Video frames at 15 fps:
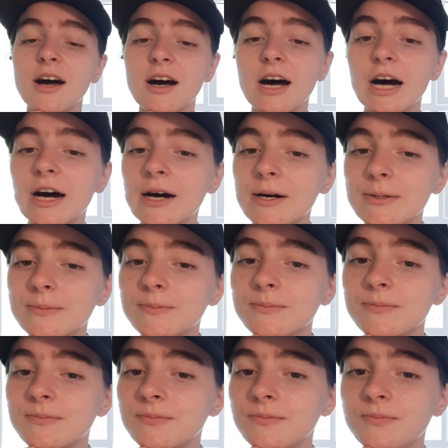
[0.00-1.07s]

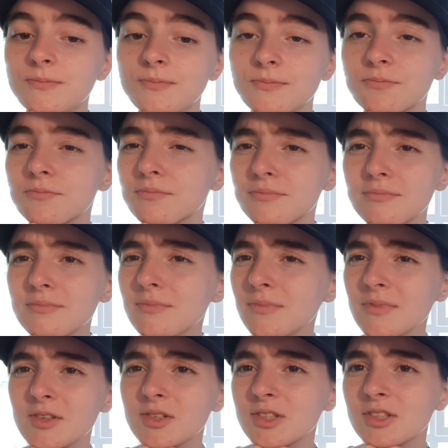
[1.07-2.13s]

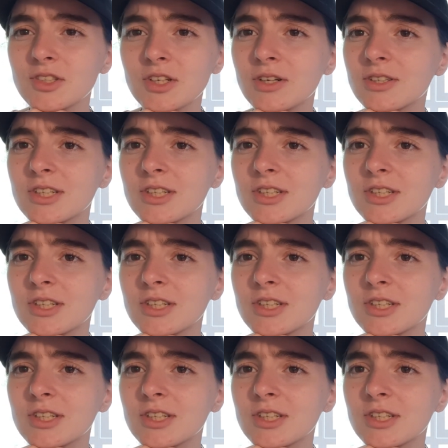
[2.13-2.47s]
So